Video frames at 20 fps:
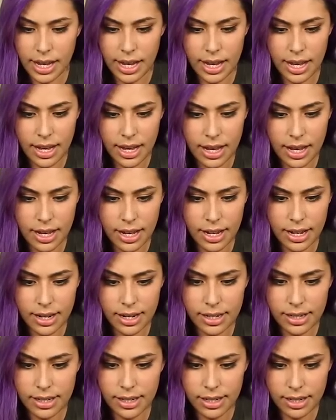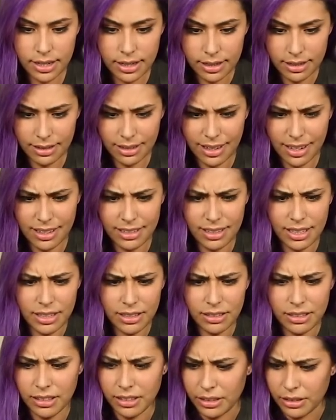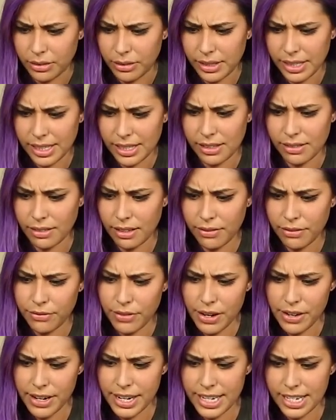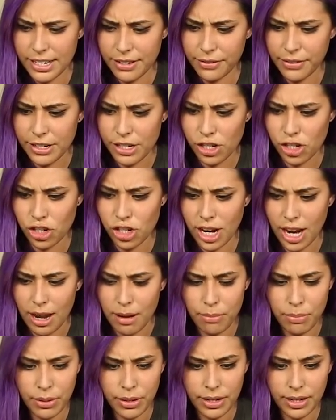and I don't know, it's a very different shape.